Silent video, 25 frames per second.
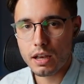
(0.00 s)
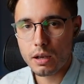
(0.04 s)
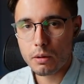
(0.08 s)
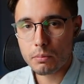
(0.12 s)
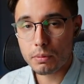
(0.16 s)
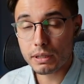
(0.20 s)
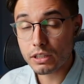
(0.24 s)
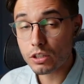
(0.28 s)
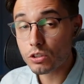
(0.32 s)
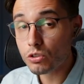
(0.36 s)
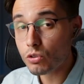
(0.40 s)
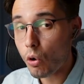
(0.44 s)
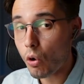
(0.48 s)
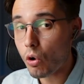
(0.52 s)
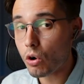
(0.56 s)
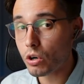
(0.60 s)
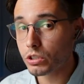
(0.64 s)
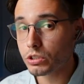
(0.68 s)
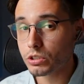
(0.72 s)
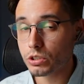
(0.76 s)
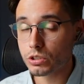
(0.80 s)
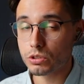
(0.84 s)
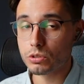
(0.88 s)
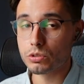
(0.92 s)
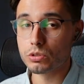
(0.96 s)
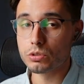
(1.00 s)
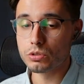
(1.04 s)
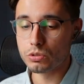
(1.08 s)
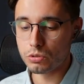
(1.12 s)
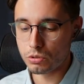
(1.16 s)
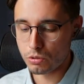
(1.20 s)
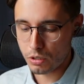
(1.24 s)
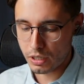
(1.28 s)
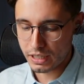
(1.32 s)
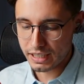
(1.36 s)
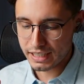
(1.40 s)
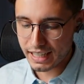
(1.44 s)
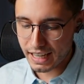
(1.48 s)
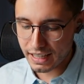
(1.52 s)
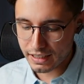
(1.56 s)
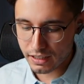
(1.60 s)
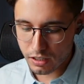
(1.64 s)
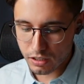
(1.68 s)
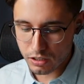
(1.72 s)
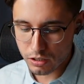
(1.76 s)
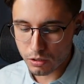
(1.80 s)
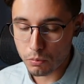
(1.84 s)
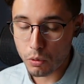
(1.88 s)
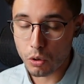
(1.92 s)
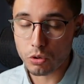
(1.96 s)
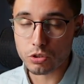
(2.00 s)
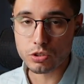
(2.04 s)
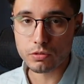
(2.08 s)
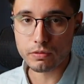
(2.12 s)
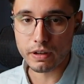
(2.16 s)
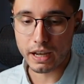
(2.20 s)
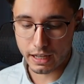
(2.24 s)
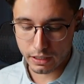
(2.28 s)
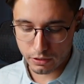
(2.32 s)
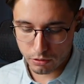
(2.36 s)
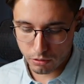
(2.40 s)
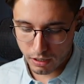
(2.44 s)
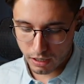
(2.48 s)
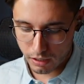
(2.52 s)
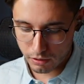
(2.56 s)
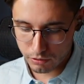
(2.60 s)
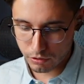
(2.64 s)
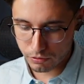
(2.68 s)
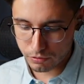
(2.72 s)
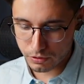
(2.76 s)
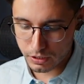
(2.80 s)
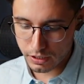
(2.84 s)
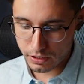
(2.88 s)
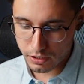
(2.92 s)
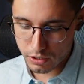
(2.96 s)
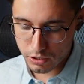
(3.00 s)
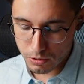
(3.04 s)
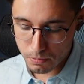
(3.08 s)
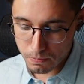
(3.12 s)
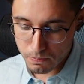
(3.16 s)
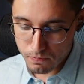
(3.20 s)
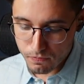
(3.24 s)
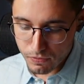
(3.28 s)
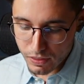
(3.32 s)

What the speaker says: but in order to get the most value out of this,